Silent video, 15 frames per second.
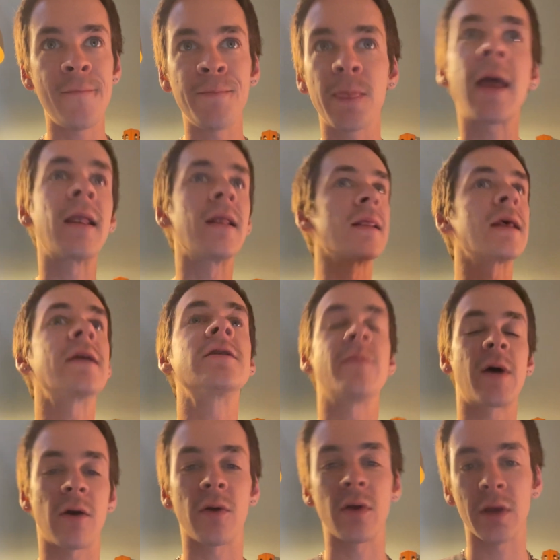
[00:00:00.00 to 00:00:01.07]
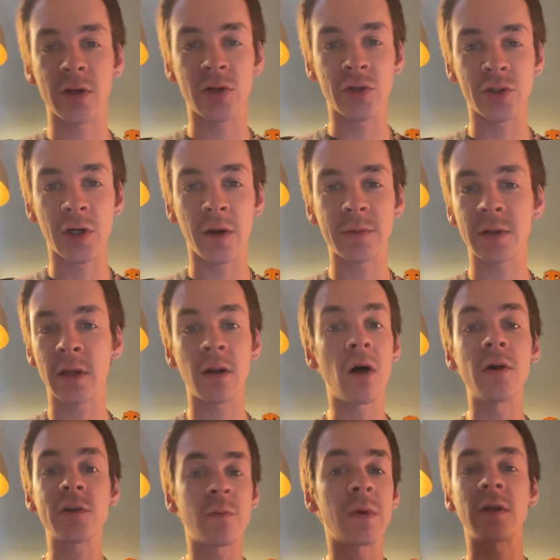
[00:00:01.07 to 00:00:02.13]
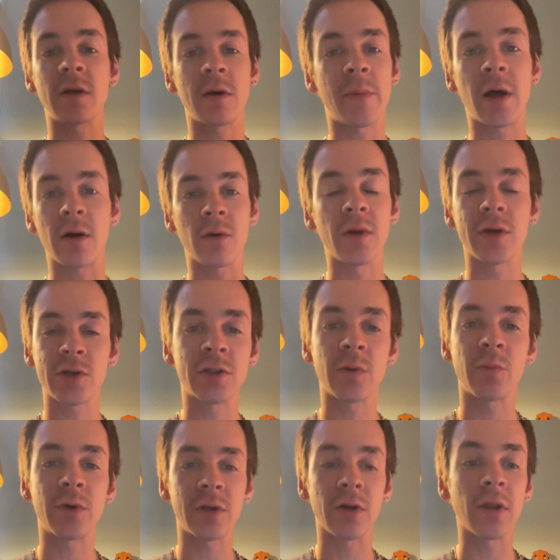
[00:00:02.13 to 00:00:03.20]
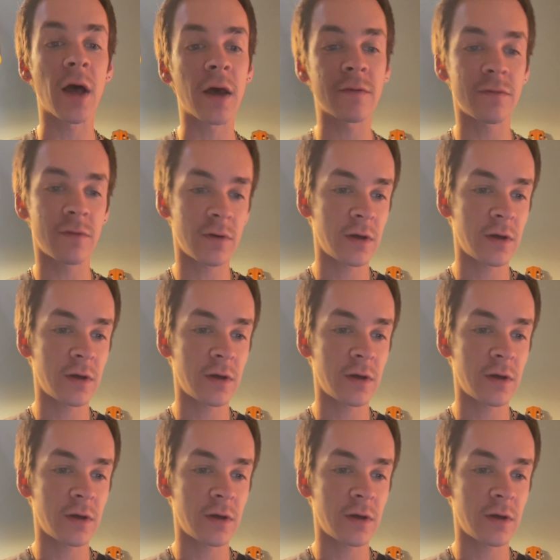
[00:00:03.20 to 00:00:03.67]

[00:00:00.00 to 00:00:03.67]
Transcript: can lead to better relationships and ultimately a better relationship with your life.